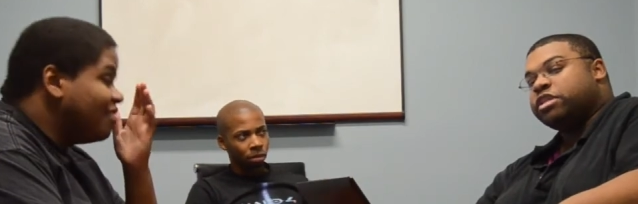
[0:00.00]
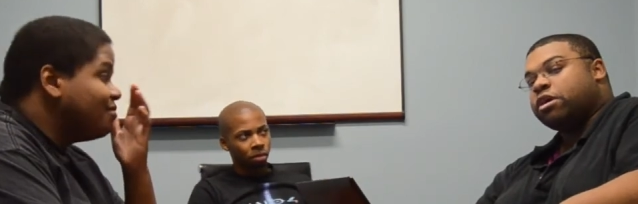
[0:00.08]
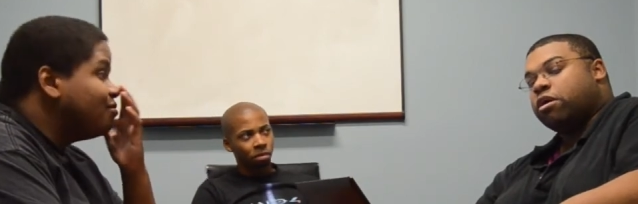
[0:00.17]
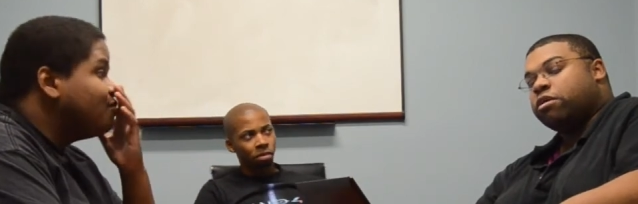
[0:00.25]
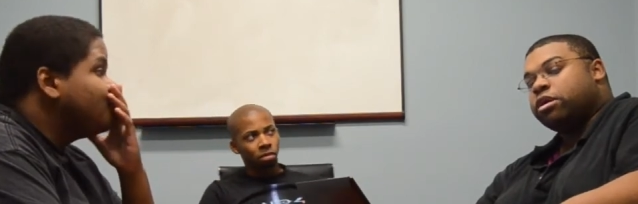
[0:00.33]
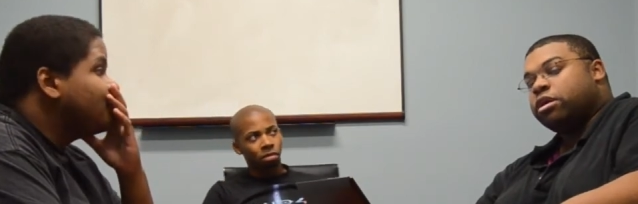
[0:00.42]

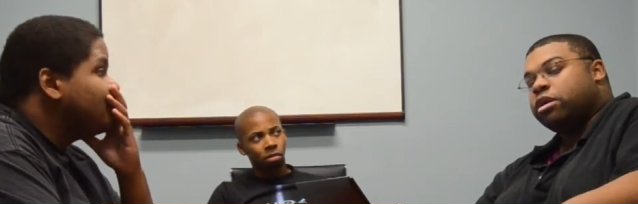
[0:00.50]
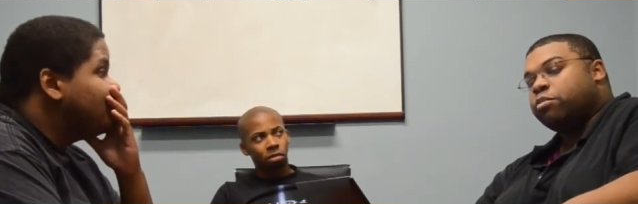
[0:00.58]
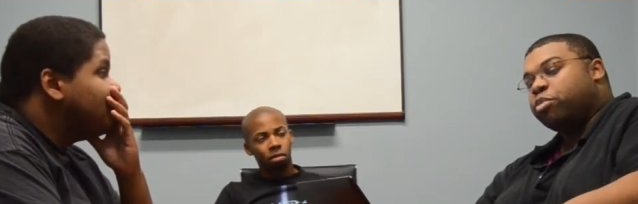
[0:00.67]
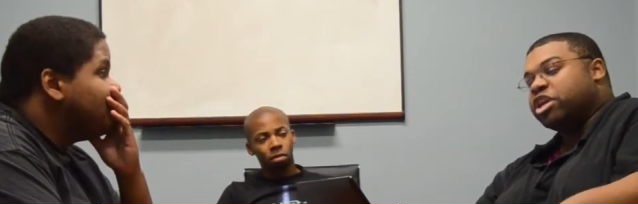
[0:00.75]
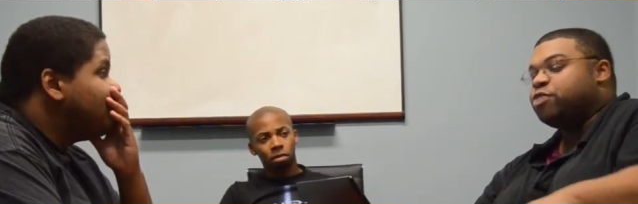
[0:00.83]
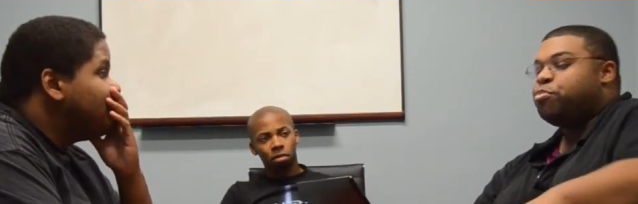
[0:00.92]
Speaker 1: called.
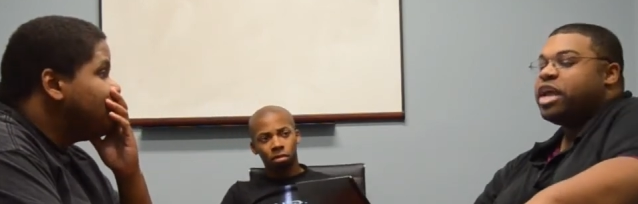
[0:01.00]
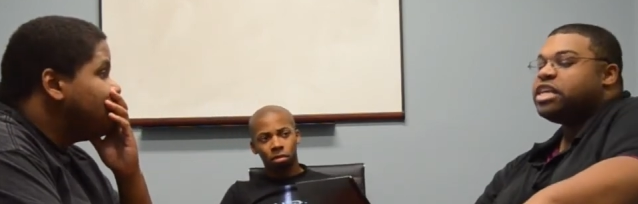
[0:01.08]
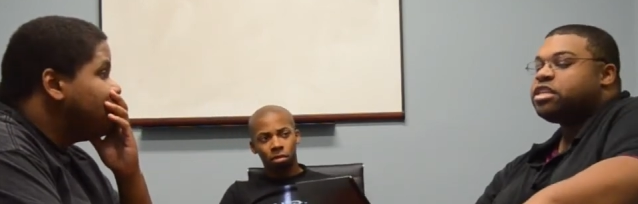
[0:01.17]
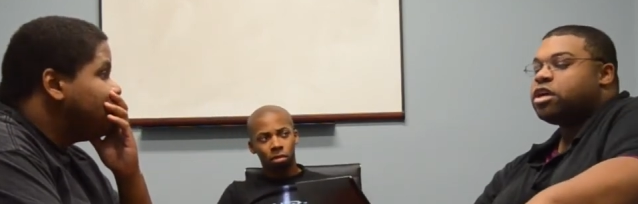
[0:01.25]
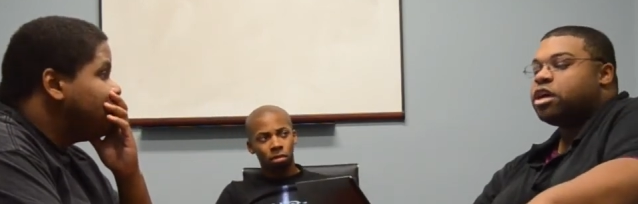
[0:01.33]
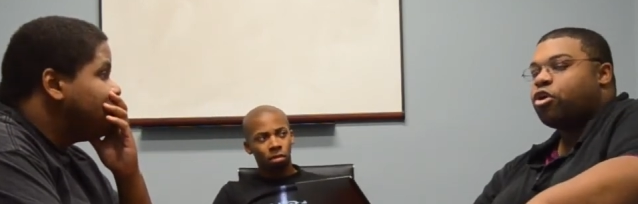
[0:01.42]
But it's
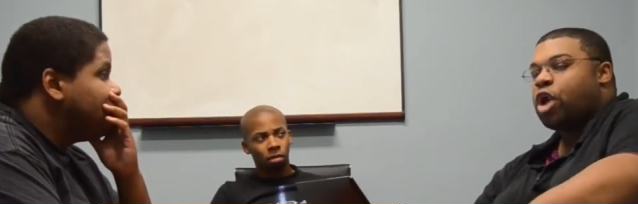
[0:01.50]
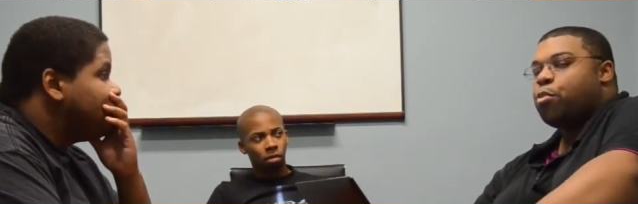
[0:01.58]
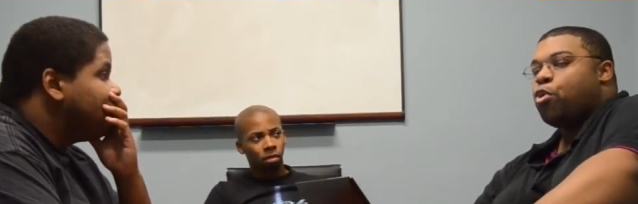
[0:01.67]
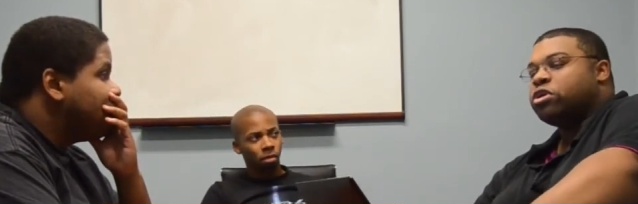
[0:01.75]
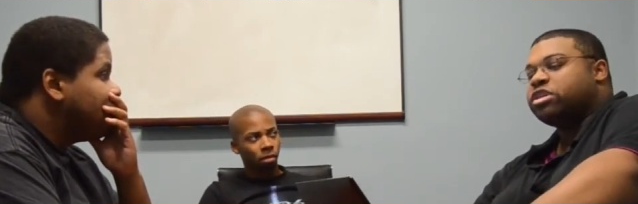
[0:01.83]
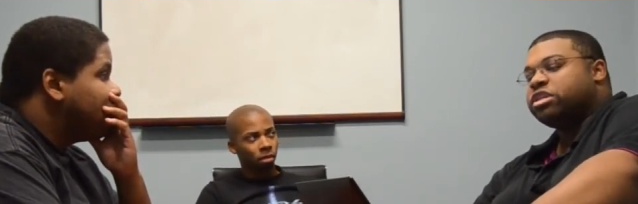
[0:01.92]
based on Grant
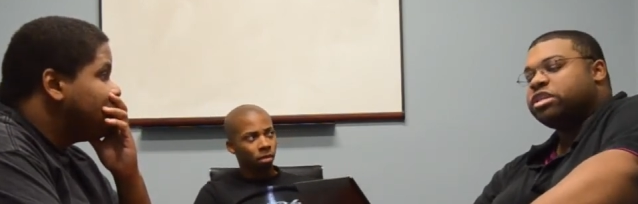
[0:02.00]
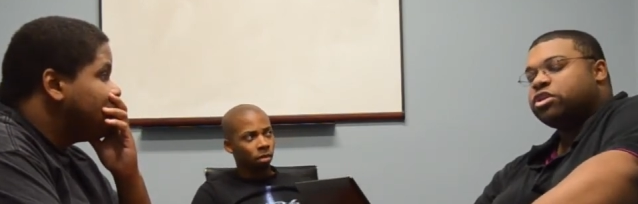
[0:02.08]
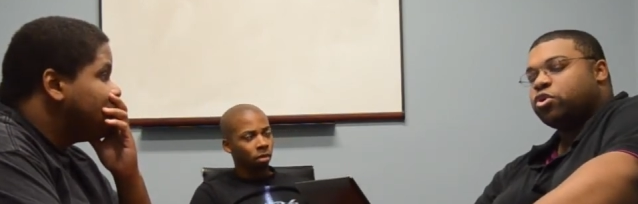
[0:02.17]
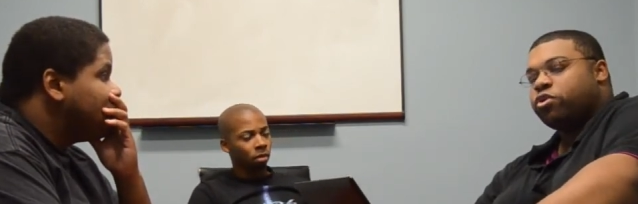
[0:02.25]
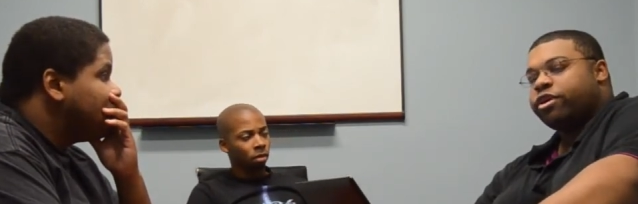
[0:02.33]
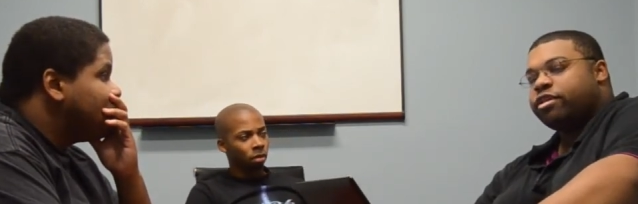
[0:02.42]
Morrison's
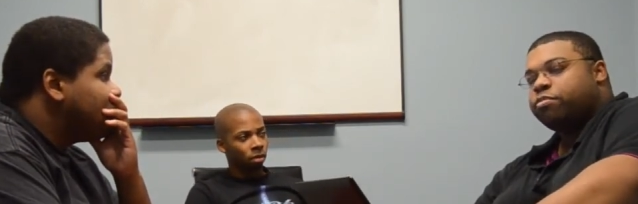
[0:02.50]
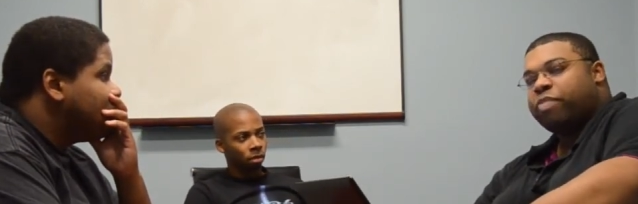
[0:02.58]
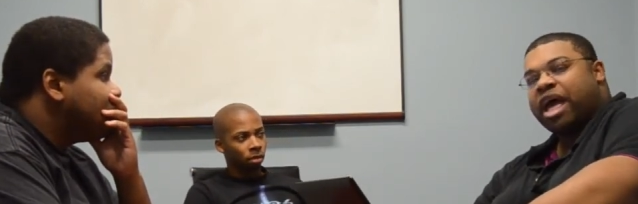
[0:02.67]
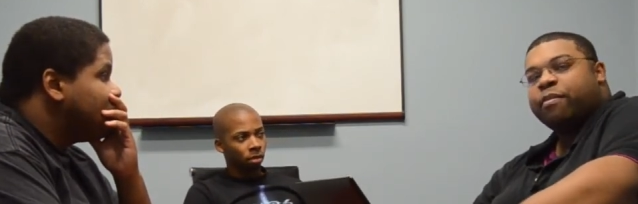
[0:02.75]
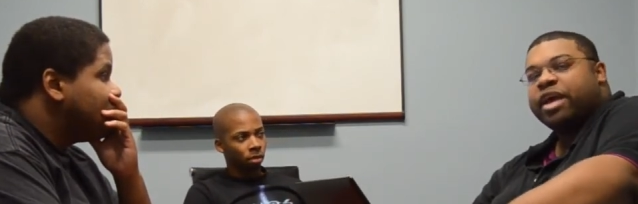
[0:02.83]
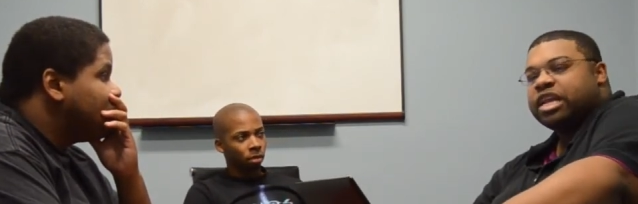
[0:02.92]
story,
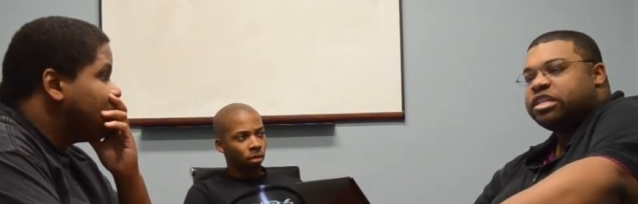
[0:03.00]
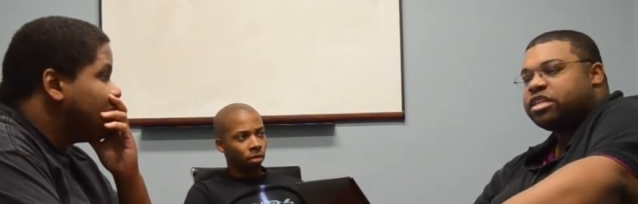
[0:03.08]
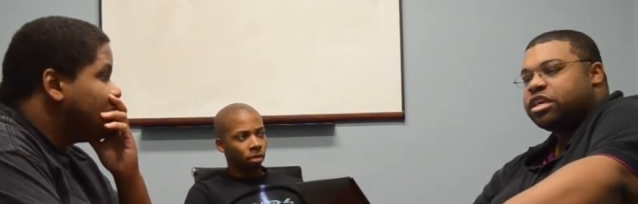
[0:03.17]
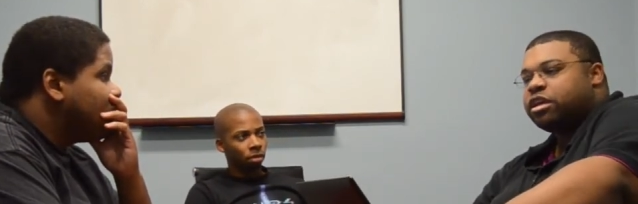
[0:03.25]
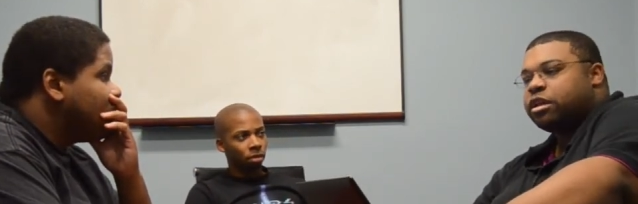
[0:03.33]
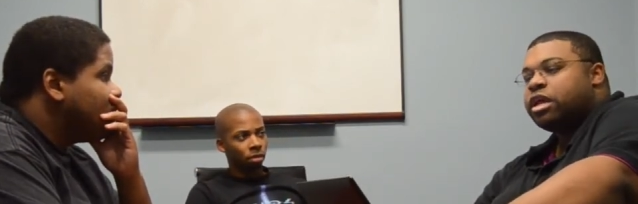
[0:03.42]
Batman and
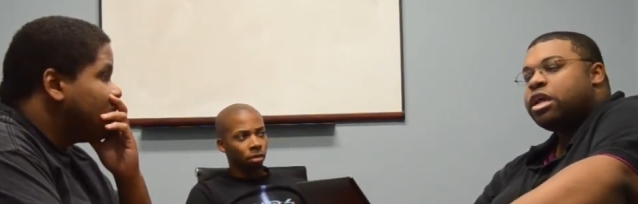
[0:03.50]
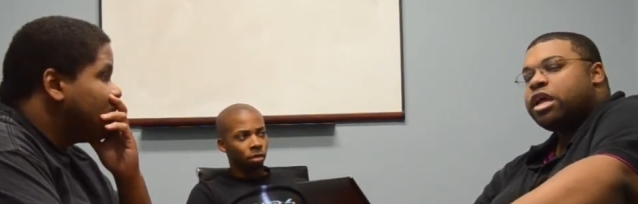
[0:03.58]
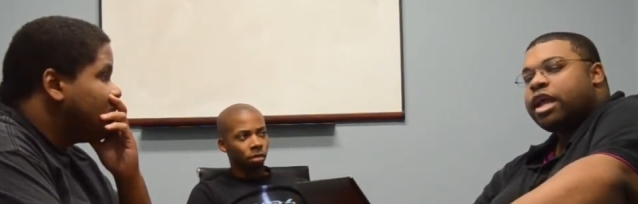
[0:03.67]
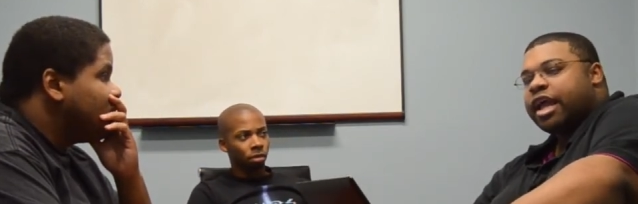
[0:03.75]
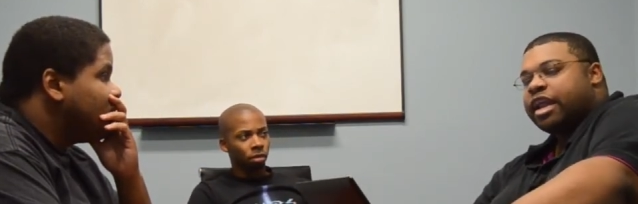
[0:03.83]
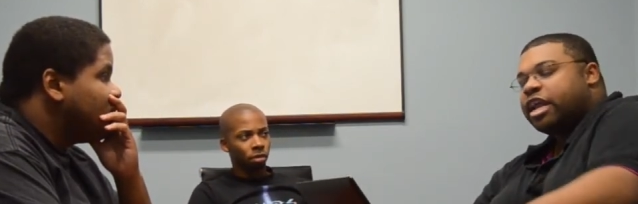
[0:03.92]
Son,
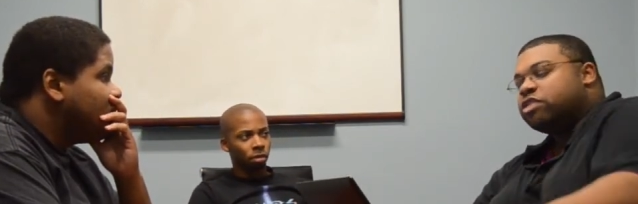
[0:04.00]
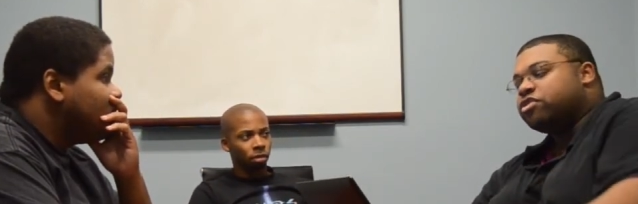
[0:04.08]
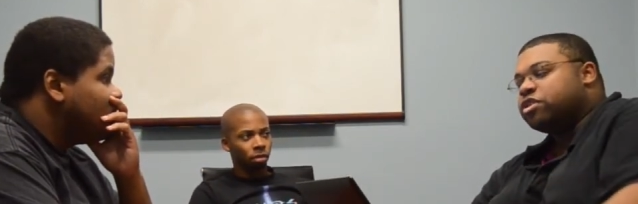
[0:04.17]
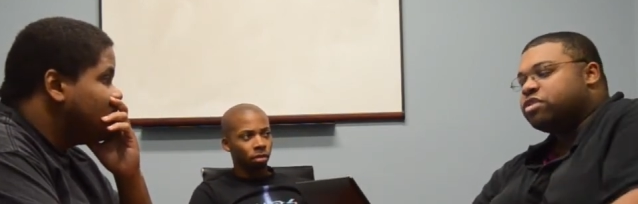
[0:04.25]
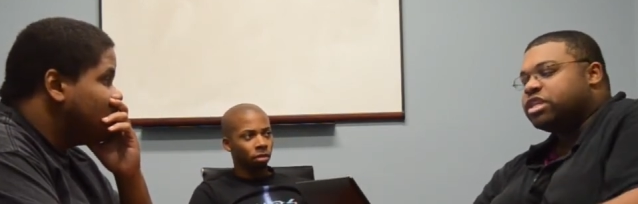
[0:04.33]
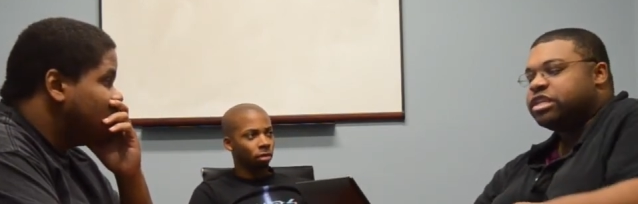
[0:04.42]
and it
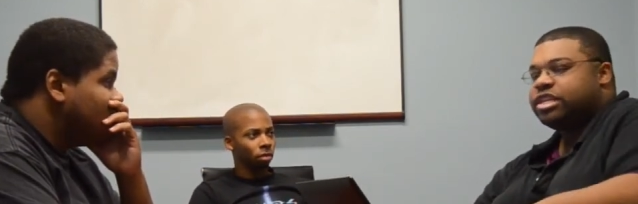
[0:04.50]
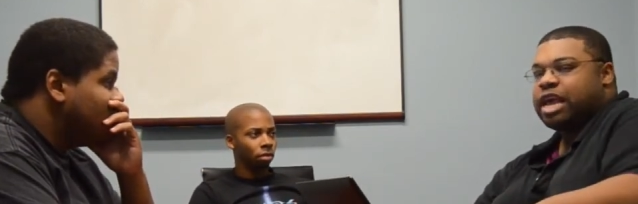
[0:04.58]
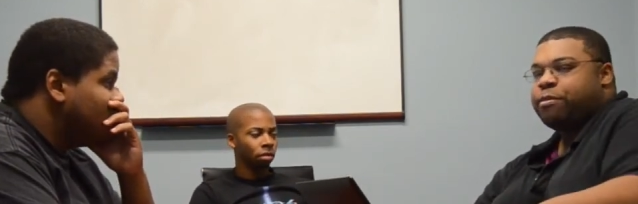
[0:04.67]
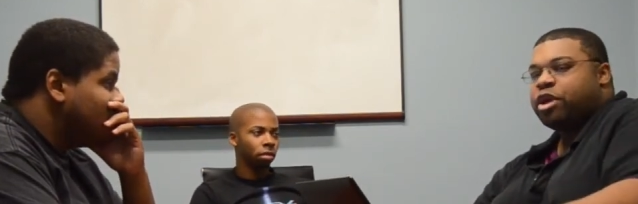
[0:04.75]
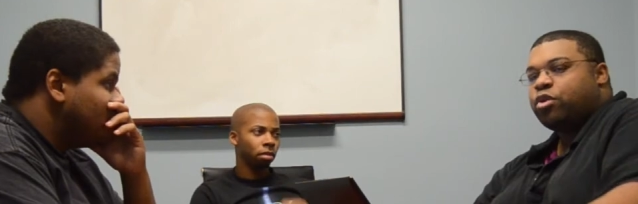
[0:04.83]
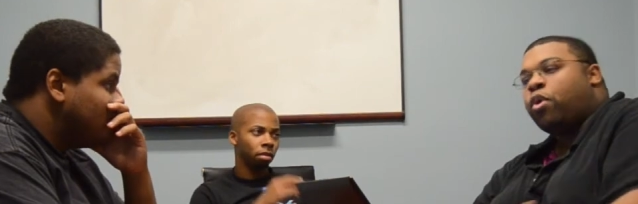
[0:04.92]
introduces
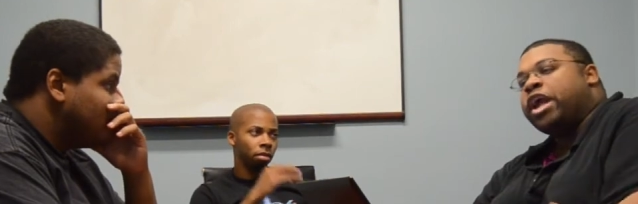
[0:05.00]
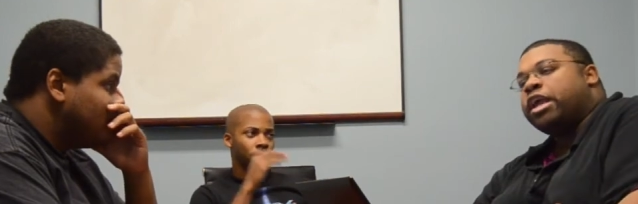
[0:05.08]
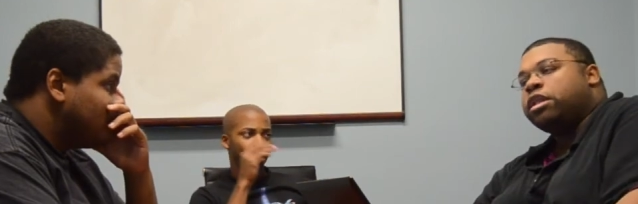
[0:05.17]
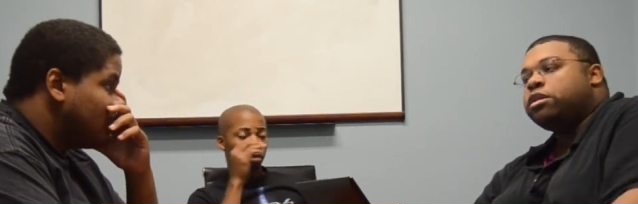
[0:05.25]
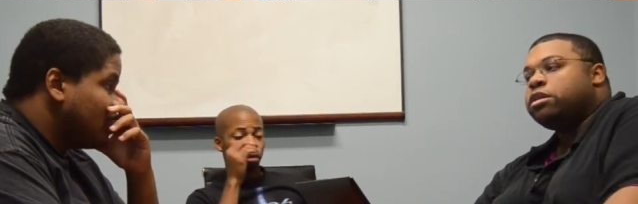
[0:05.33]
Damian Wayne.